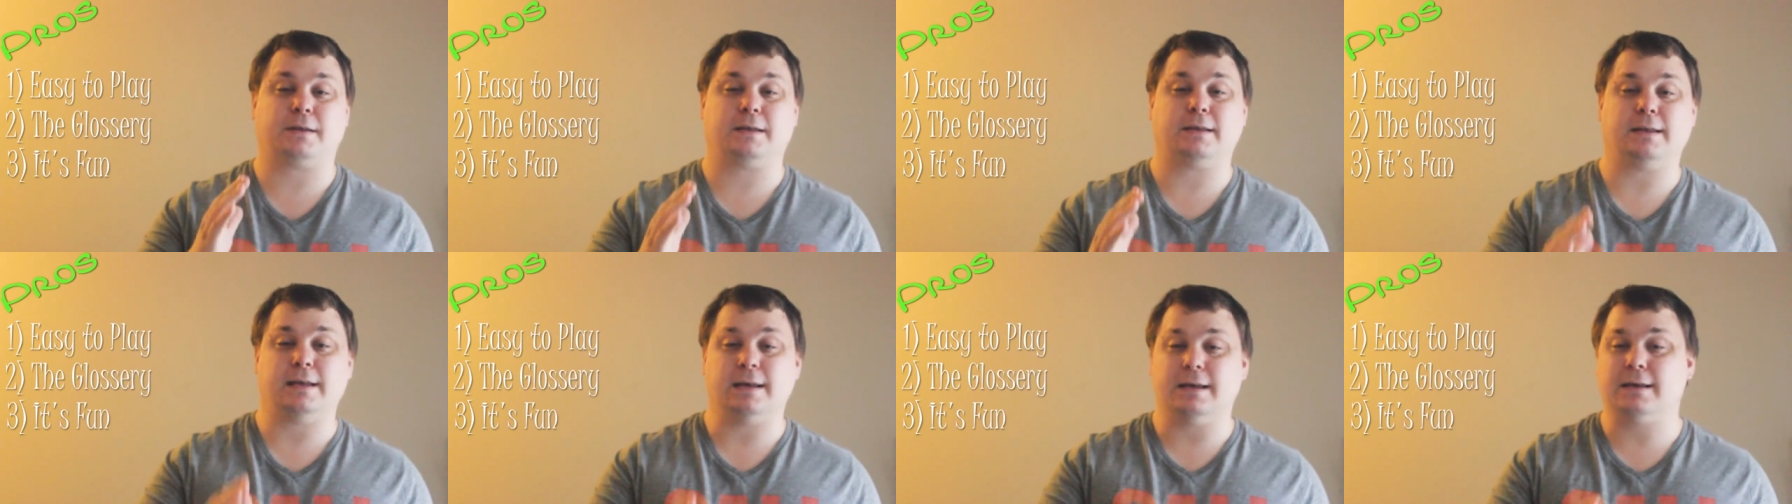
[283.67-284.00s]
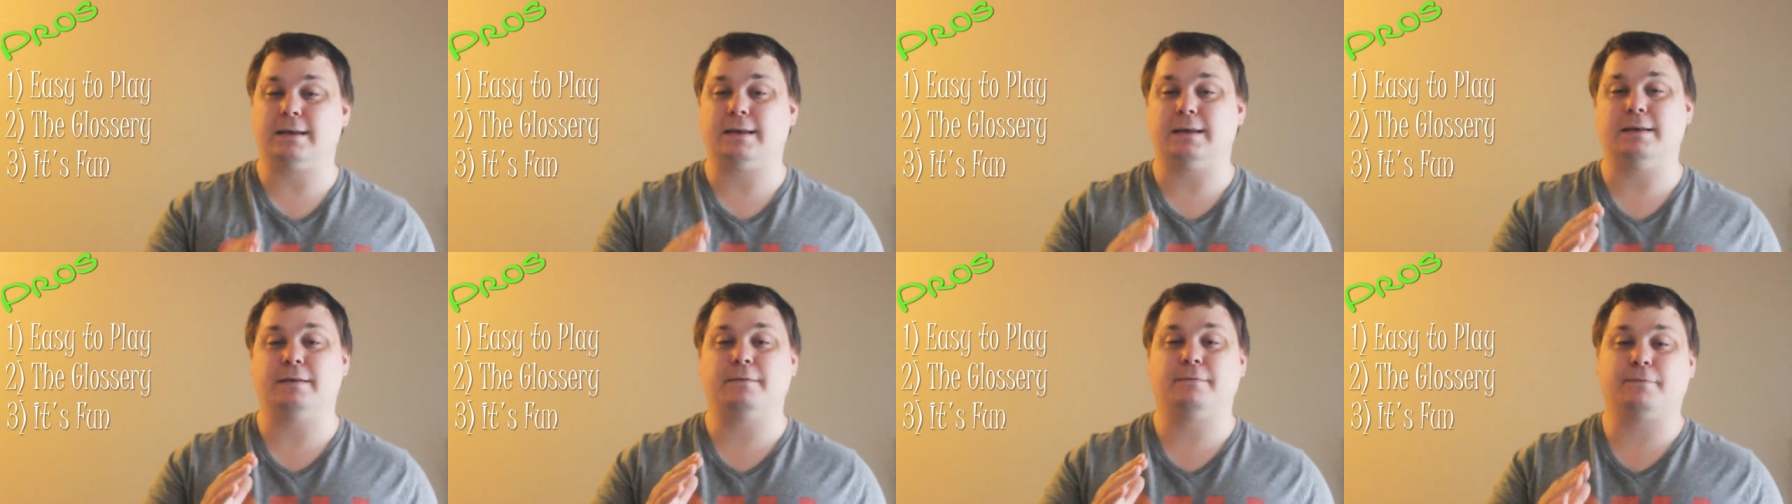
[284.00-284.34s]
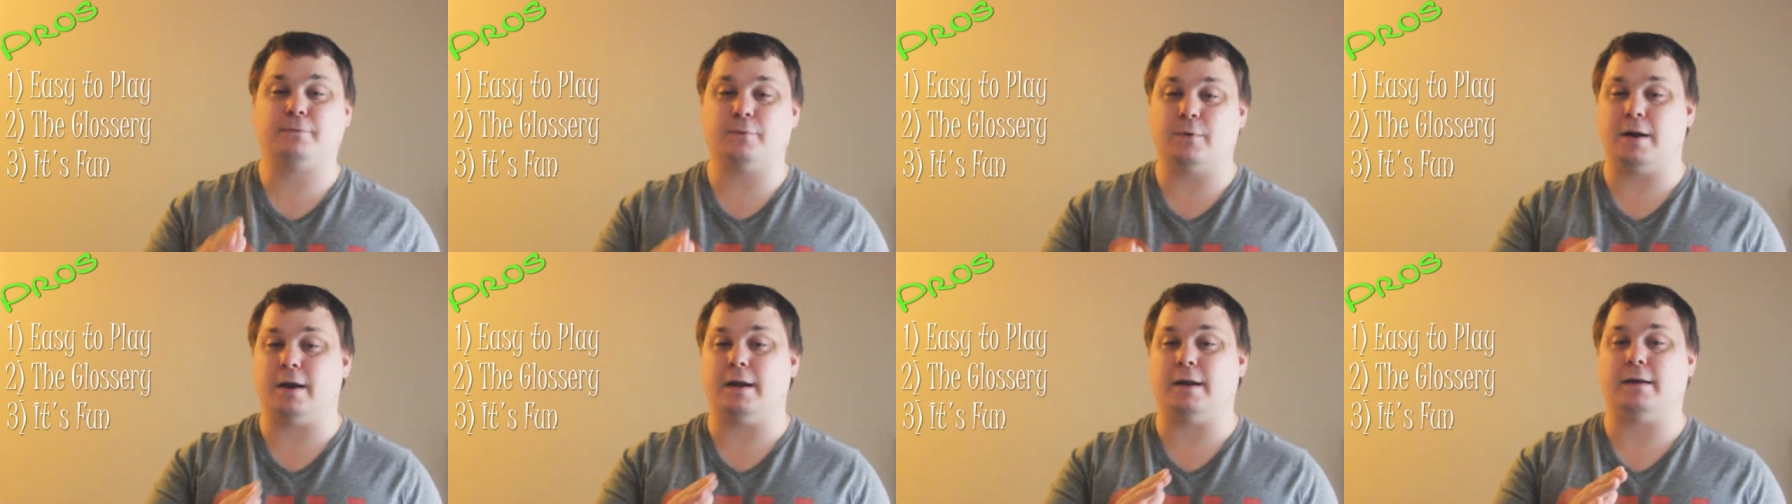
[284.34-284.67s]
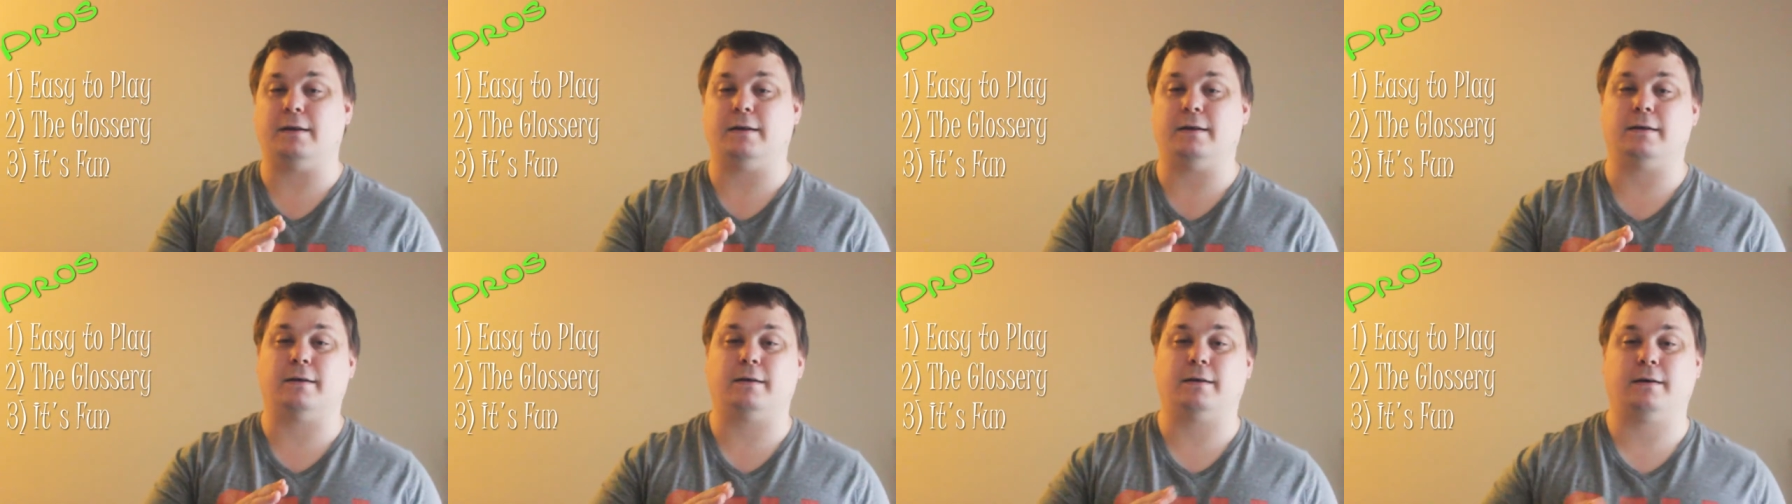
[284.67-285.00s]
geeky friend
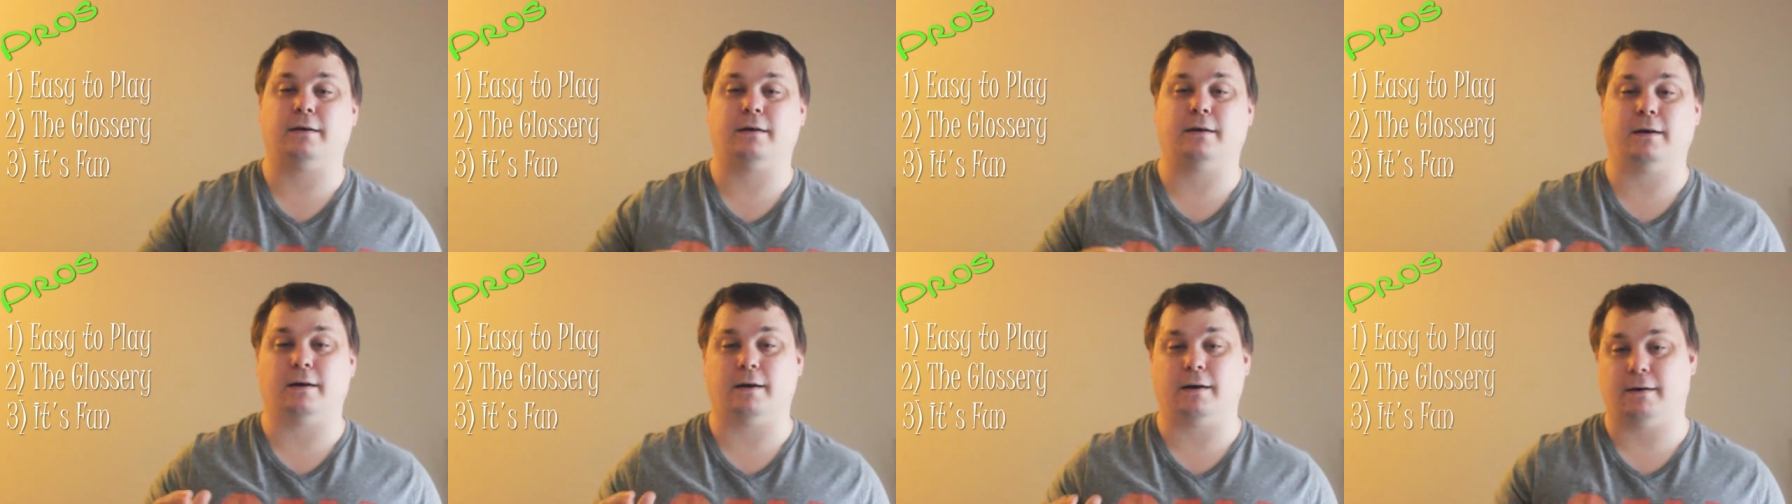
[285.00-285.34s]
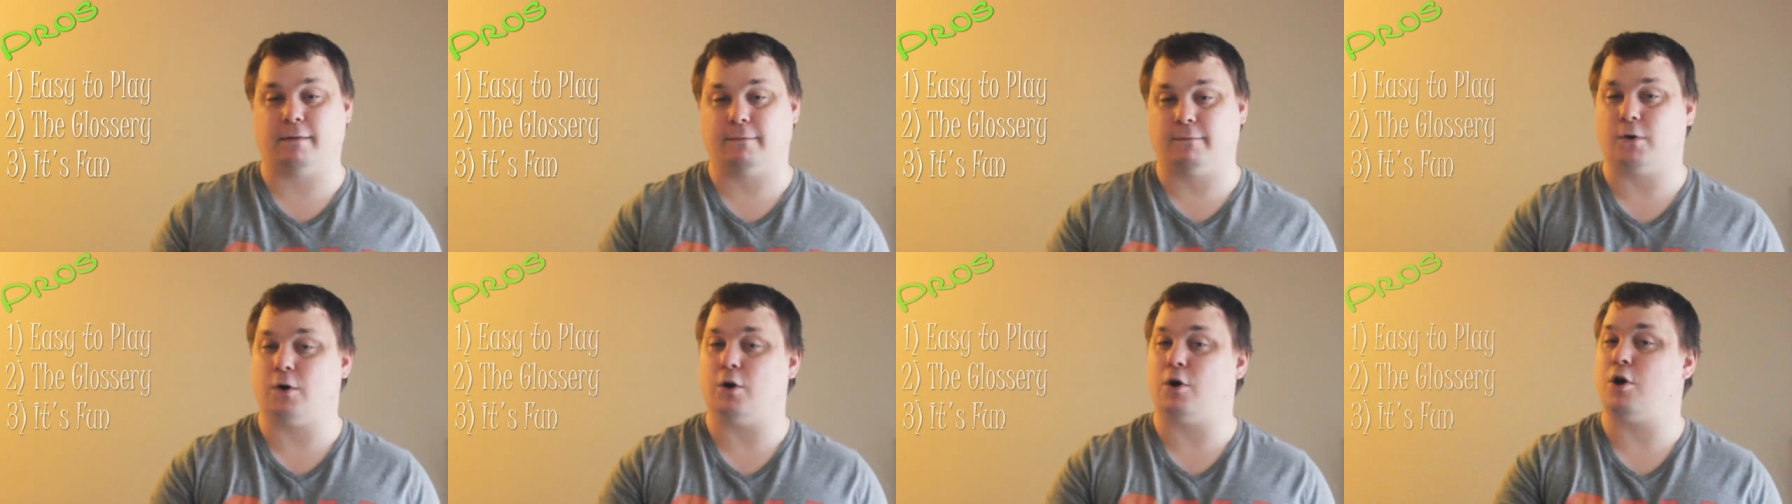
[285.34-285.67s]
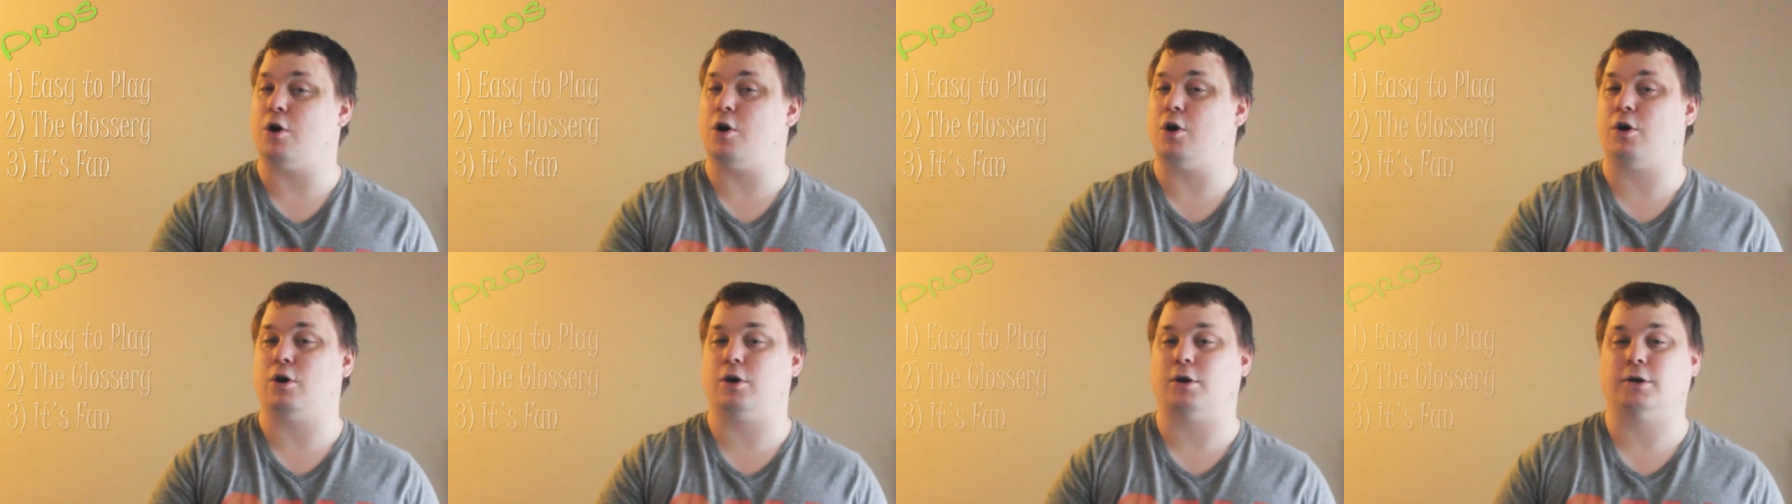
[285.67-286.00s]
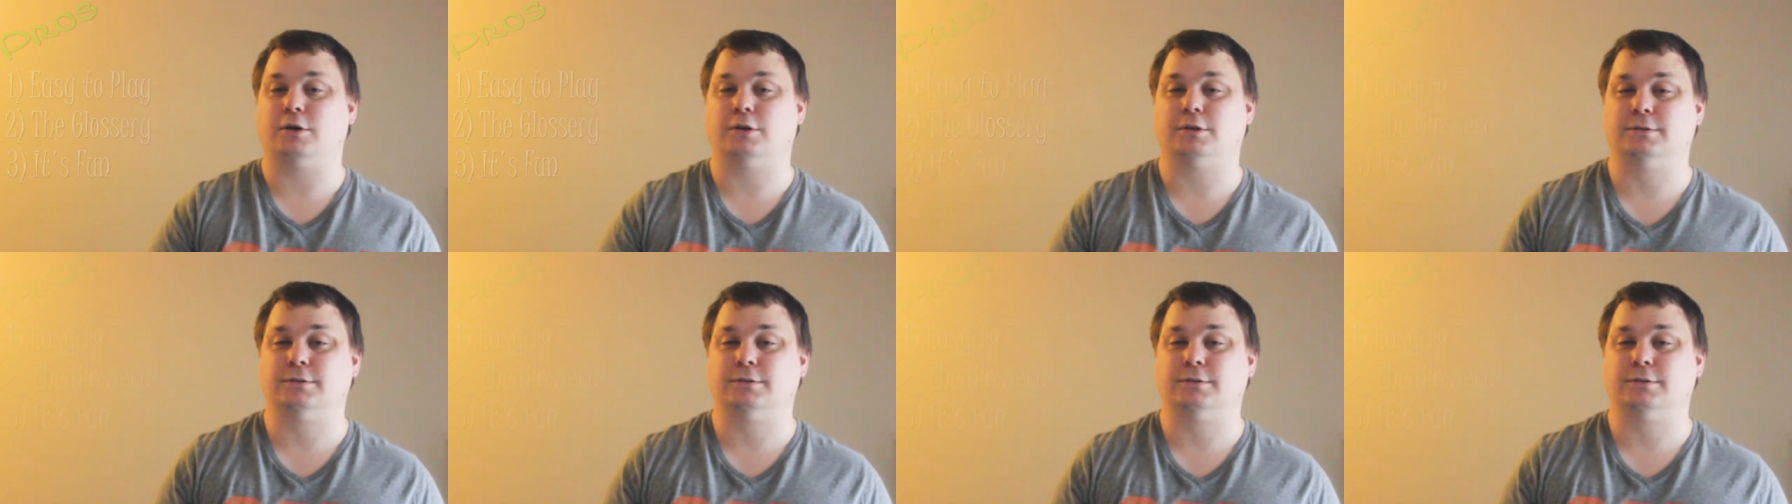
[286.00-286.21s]
of all.